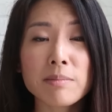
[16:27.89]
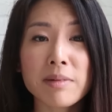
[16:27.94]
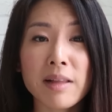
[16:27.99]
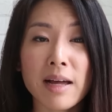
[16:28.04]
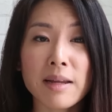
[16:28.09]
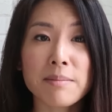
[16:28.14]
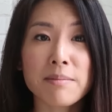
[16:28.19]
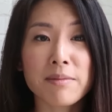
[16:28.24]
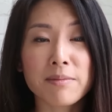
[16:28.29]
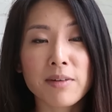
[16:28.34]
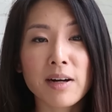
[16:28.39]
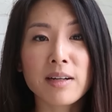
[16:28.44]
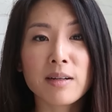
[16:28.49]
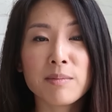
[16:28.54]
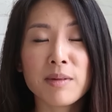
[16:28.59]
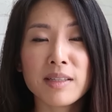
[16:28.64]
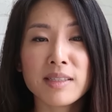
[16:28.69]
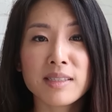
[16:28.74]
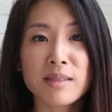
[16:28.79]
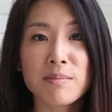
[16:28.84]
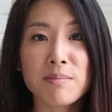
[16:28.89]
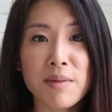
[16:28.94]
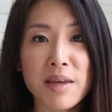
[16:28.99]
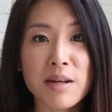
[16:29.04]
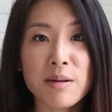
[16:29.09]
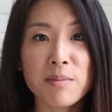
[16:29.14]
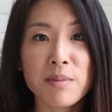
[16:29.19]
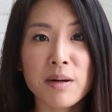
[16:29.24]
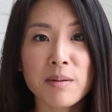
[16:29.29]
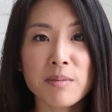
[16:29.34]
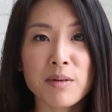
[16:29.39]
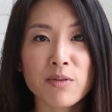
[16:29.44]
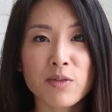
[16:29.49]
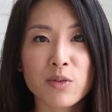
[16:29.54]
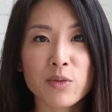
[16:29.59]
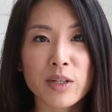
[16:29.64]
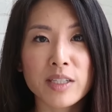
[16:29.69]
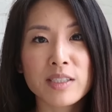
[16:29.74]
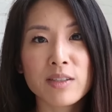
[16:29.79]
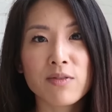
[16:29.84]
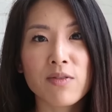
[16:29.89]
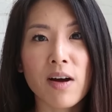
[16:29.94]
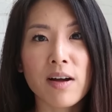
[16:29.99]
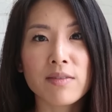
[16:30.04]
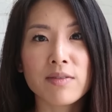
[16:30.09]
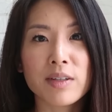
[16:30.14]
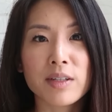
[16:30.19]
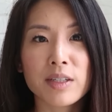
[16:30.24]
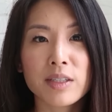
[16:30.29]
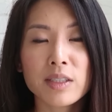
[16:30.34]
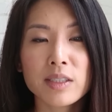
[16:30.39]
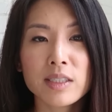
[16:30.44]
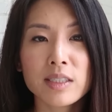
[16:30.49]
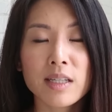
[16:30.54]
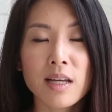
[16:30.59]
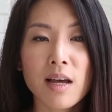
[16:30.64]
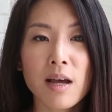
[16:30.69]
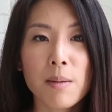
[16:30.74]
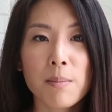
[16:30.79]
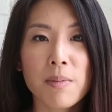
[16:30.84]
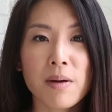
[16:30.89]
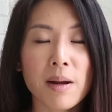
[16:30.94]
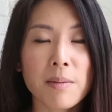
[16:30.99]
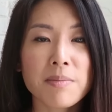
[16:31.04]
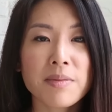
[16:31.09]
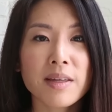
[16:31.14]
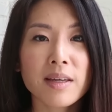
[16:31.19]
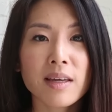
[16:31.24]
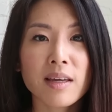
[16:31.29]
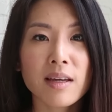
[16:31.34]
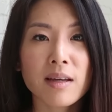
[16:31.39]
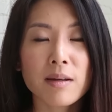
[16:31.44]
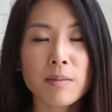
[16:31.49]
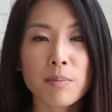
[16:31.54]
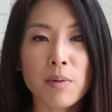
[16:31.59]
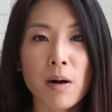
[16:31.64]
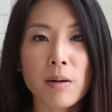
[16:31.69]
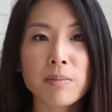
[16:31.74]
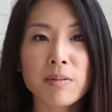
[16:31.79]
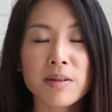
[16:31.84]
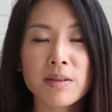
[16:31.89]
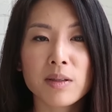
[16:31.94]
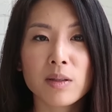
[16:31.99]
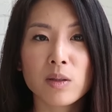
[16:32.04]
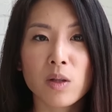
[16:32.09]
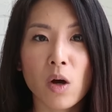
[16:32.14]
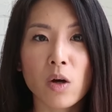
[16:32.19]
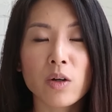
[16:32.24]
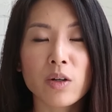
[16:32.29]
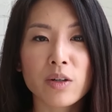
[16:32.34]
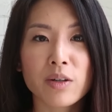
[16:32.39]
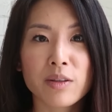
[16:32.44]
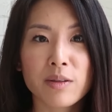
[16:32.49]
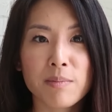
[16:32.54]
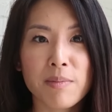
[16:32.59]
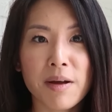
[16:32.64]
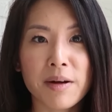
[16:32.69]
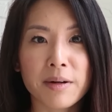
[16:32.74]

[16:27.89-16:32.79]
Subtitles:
Greenblatt recommends a minimum of 3 to 5 years, but I'm thinking probably the longer the